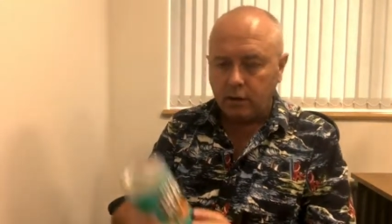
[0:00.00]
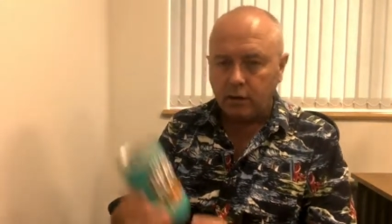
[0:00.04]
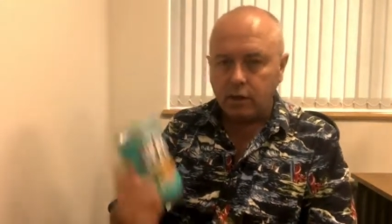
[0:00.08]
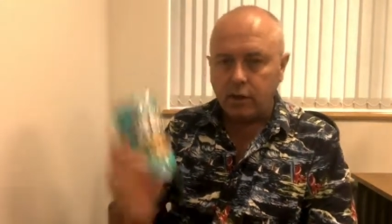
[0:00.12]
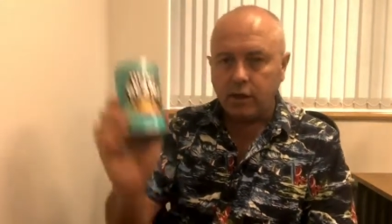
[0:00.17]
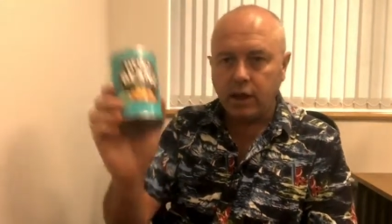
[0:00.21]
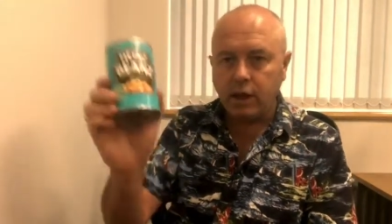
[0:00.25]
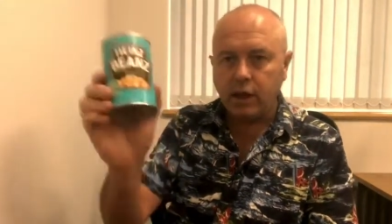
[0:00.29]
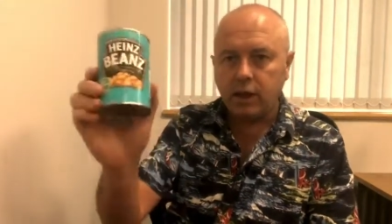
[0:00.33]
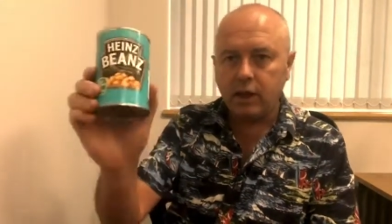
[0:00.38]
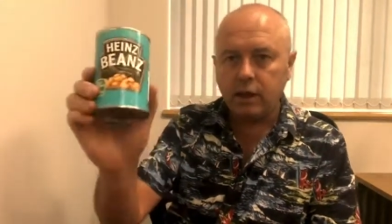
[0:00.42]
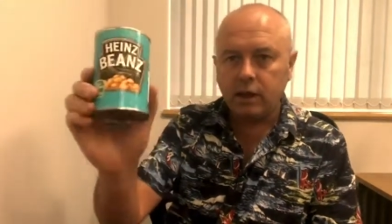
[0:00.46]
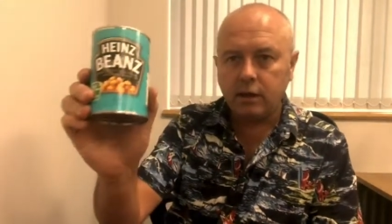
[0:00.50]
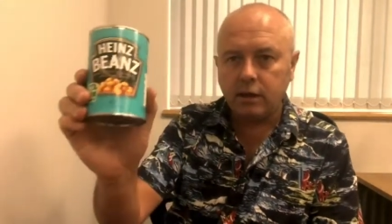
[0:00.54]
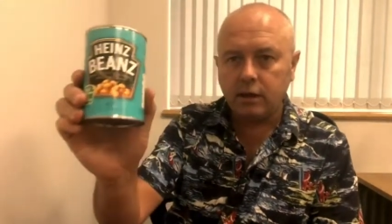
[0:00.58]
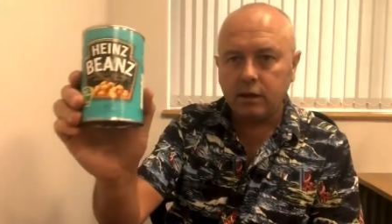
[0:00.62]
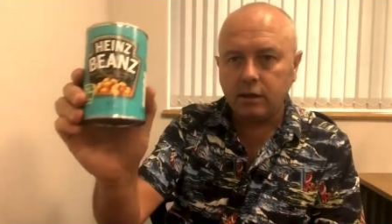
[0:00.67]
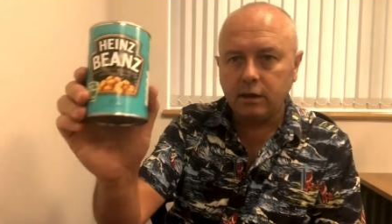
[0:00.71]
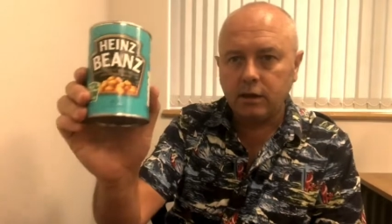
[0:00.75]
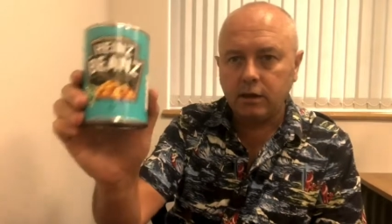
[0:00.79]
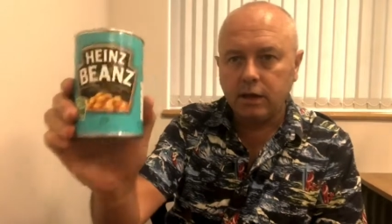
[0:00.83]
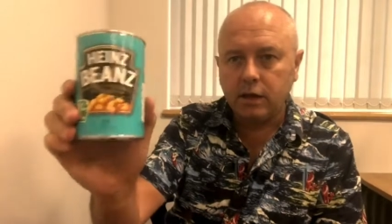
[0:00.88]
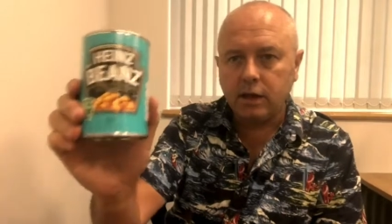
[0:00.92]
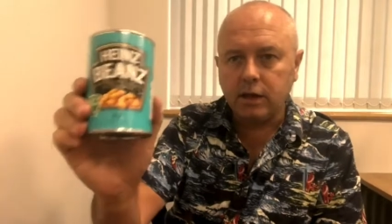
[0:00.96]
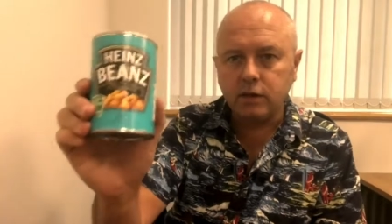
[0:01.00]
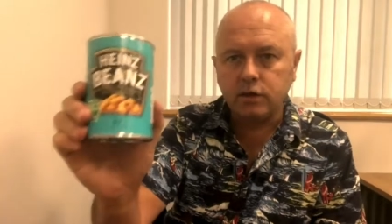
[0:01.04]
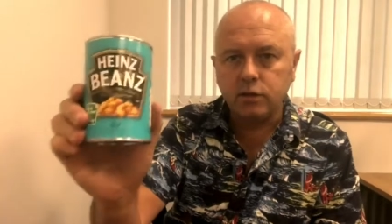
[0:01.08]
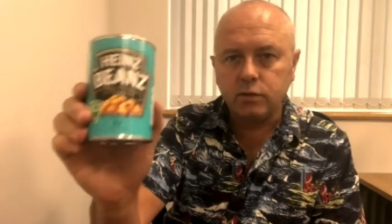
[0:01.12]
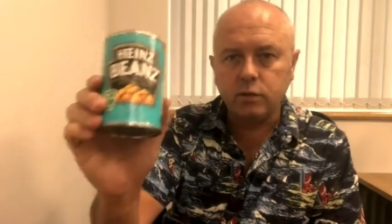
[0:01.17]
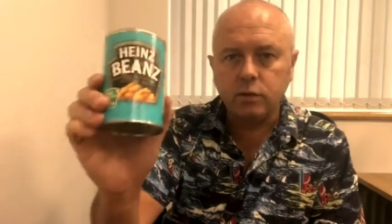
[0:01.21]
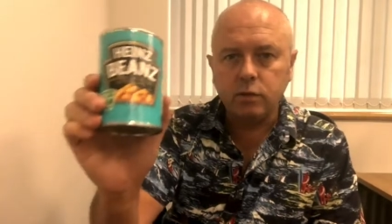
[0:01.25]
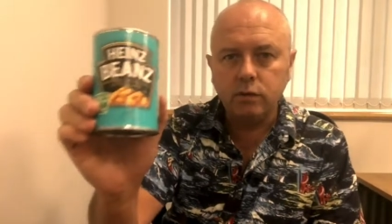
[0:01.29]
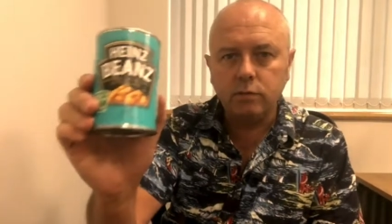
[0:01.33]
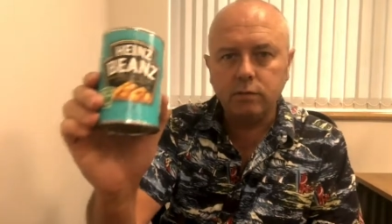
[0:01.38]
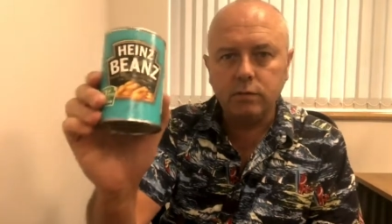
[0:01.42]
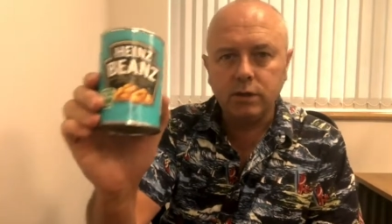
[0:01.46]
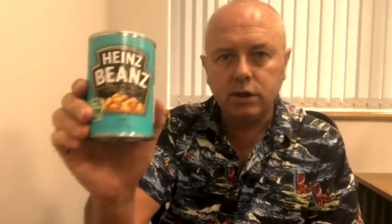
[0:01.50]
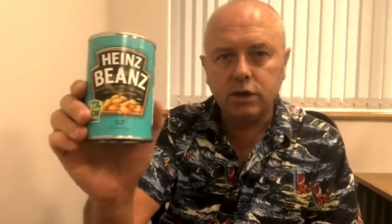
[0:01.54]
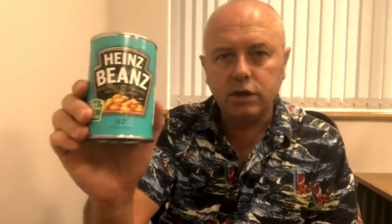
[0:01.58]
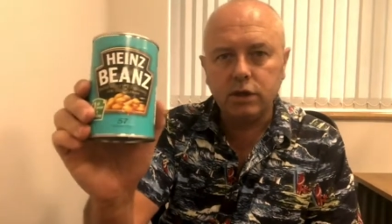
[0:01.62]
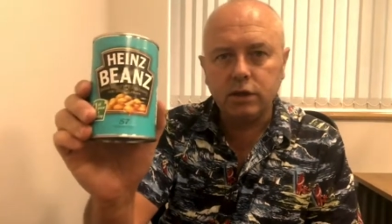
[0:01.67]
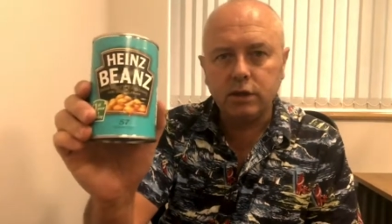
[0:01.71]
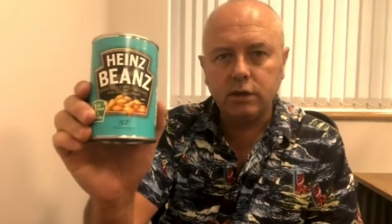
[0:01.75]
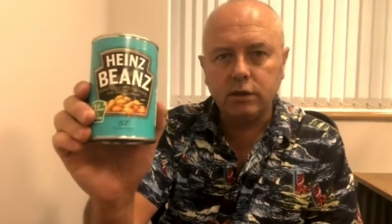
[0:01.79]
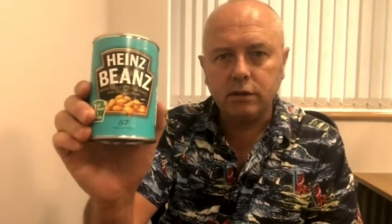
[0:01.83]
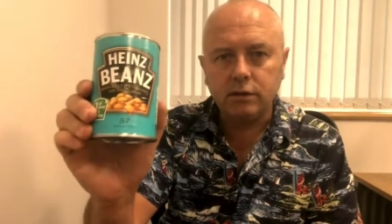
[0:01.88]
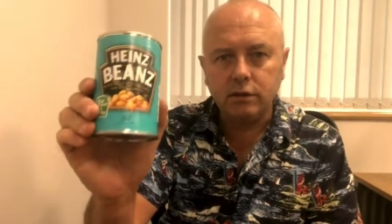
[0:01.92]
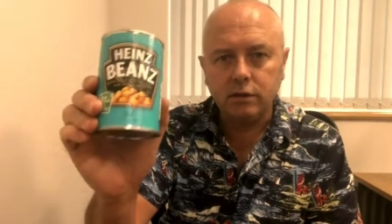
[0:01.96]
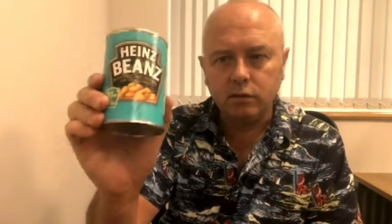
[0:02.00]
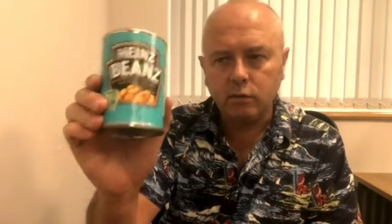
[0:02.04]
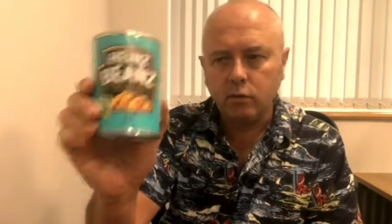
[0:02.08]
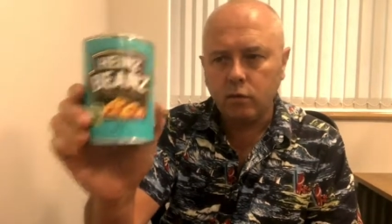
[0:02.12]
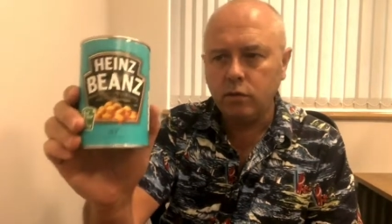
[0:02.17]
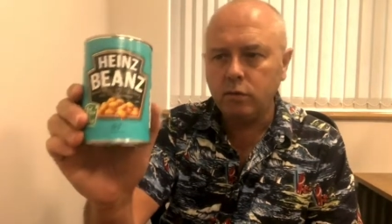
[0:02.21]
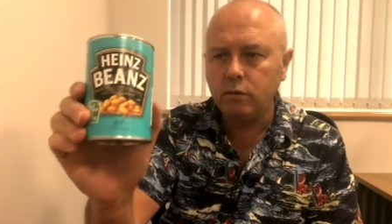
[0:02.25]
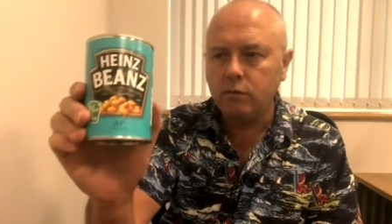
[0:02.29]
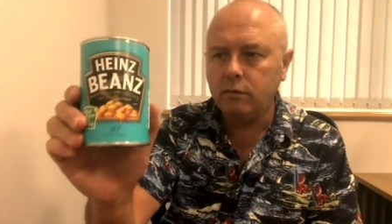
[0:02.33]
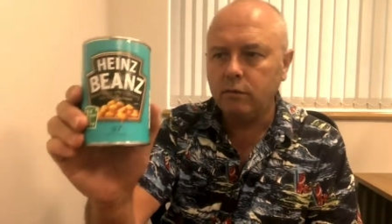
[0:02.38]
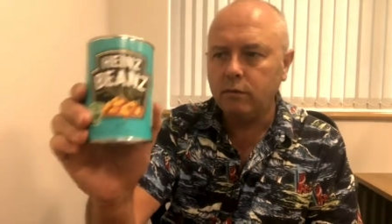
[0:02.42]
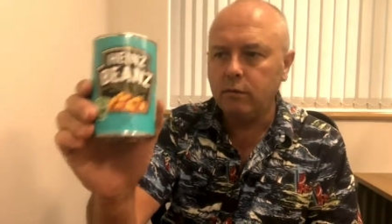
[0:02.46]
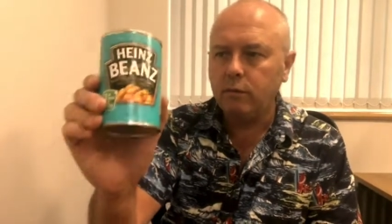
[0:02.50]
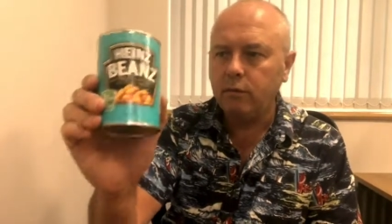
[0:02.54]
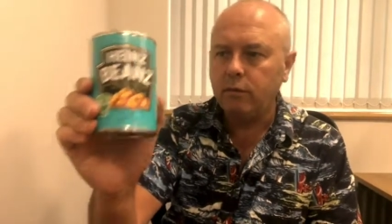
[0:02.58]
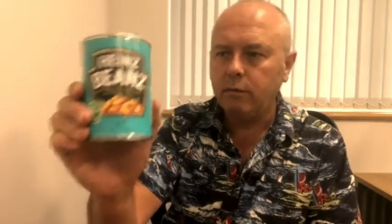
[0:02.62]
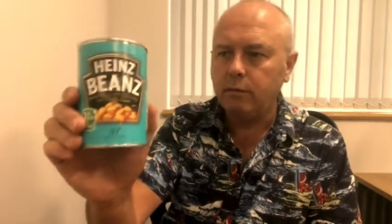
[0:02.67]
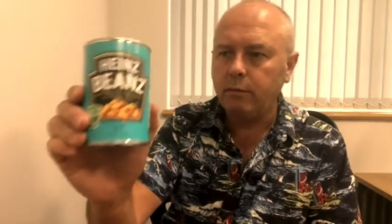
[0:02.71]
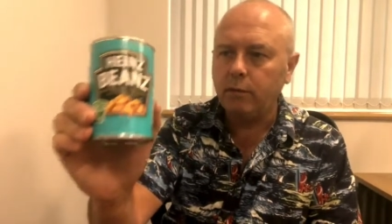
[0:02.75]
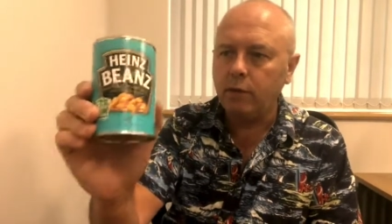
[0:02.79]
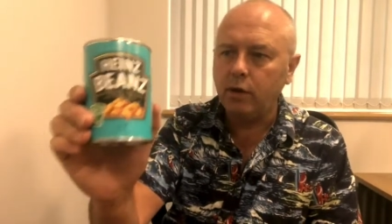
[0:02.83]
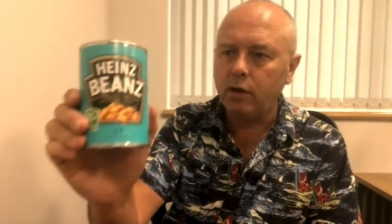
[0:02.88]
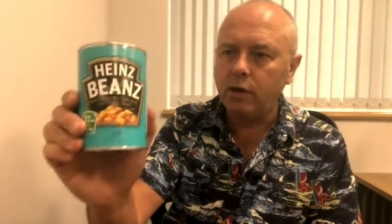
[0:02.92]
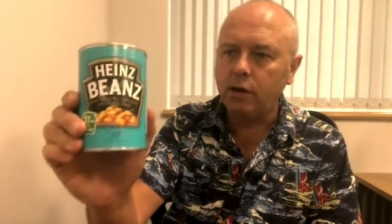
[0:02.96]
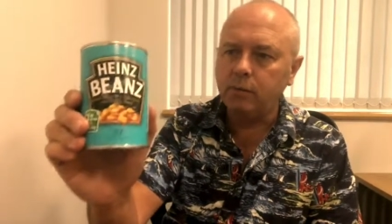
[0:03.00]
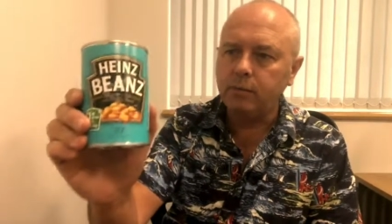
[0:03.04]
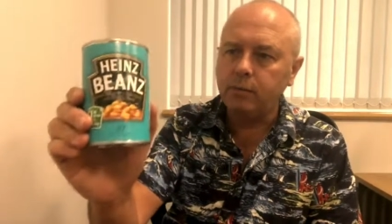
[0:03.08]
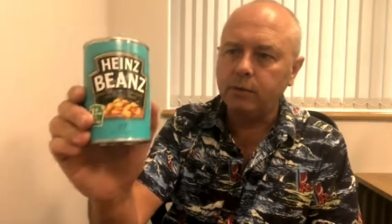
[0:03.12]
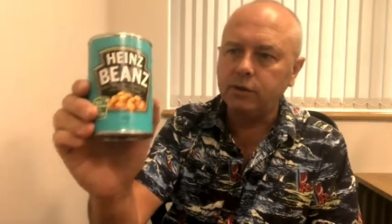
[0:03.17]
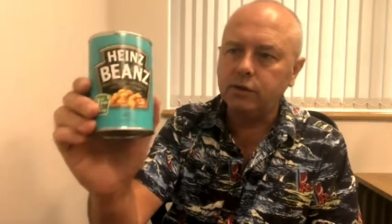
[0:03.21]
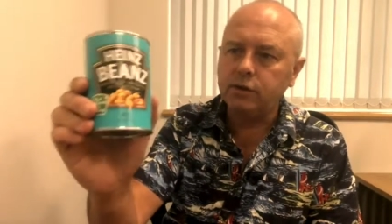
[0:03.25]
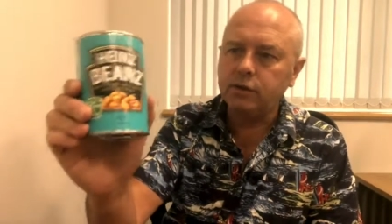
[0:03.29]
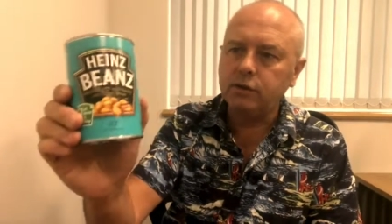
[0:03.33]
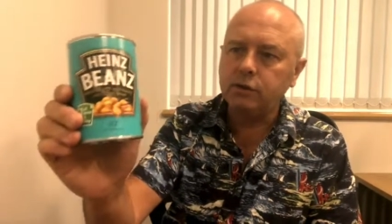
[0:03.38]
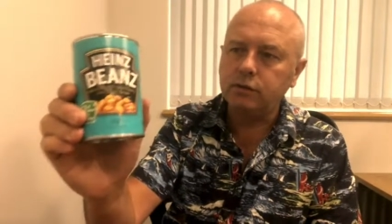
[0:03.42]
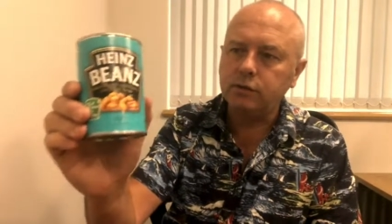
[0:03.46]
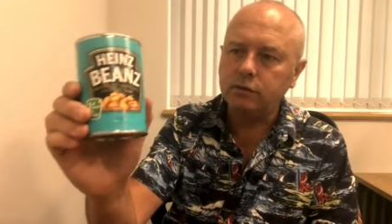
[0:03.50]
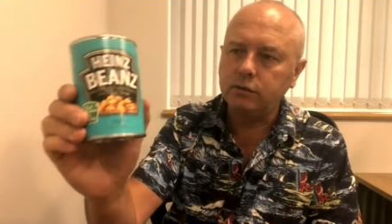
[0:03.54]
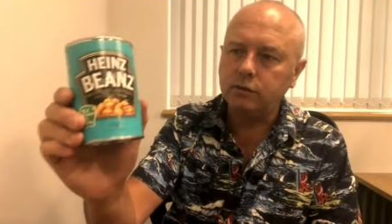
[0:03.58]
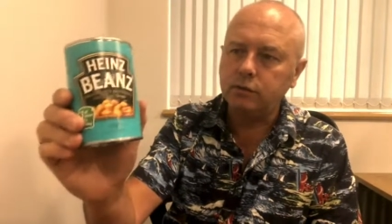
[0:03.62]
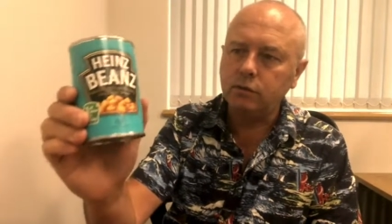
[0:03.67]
that has one mission, one purpose